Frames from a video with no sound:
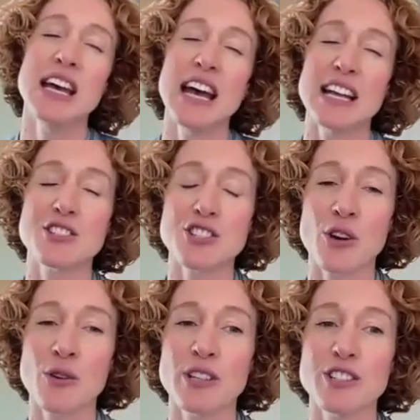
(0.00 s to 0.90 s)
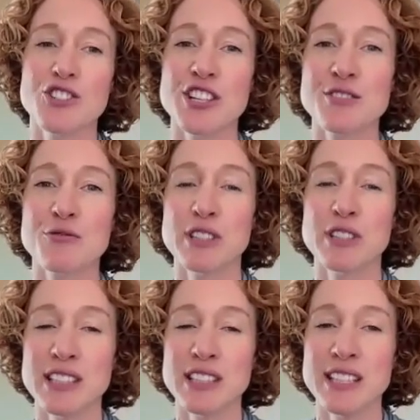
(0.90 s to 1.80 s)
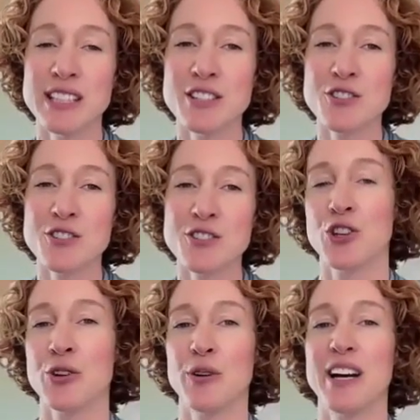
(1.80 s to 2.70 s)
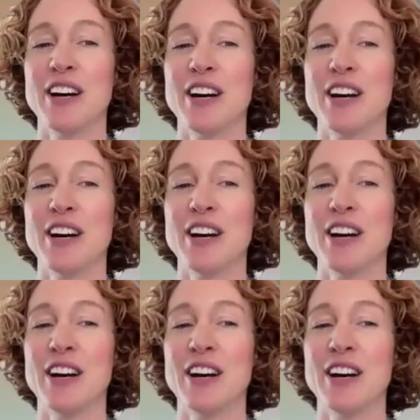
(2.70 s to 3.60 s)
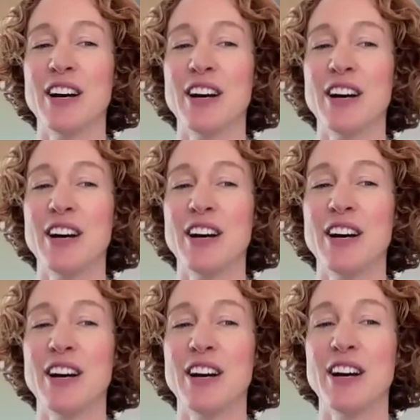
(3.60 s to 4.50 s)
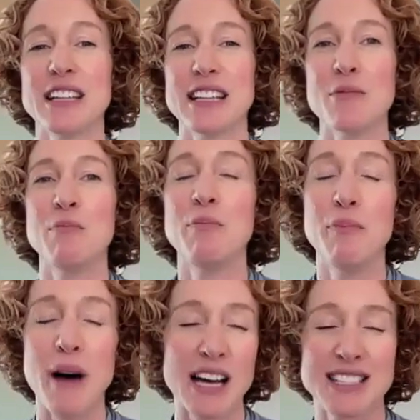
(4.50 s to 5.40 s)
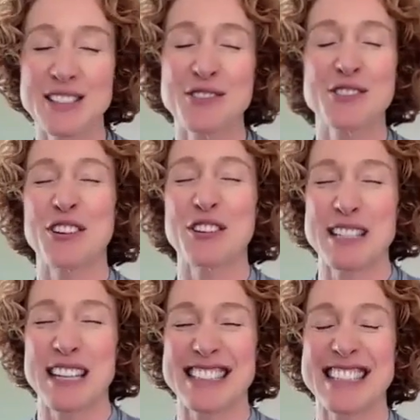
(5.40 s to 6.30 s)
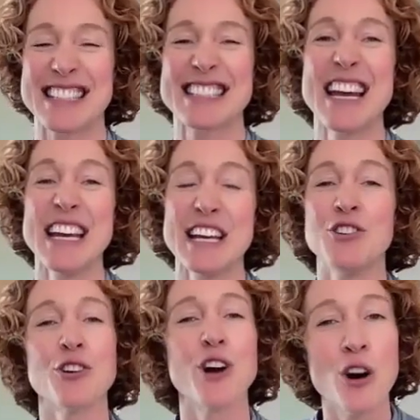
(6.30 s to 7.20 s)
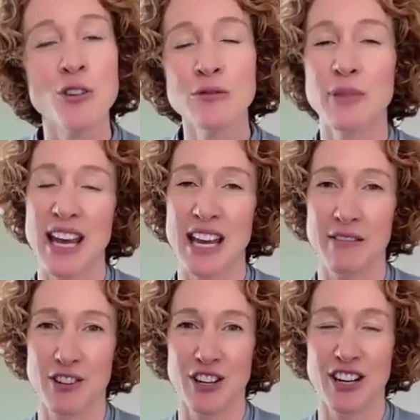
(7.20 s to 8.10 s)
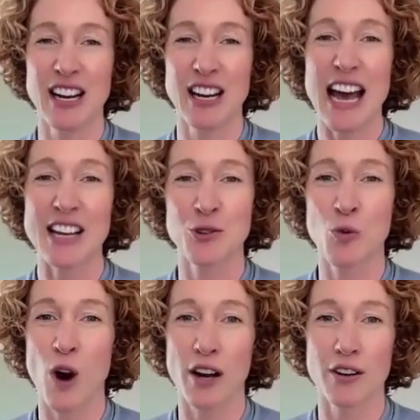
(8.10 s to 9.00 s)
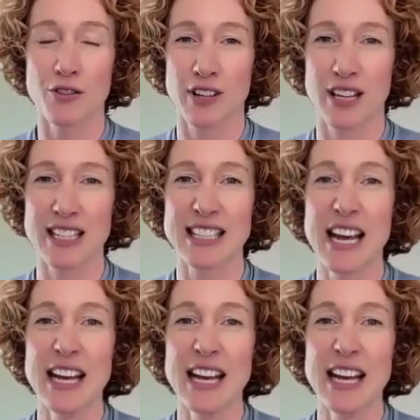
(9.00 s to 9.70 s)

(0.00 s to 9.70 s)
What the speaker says: And so just really trying to hold yourself to the best of circumstances in your own behavior as you walk through this.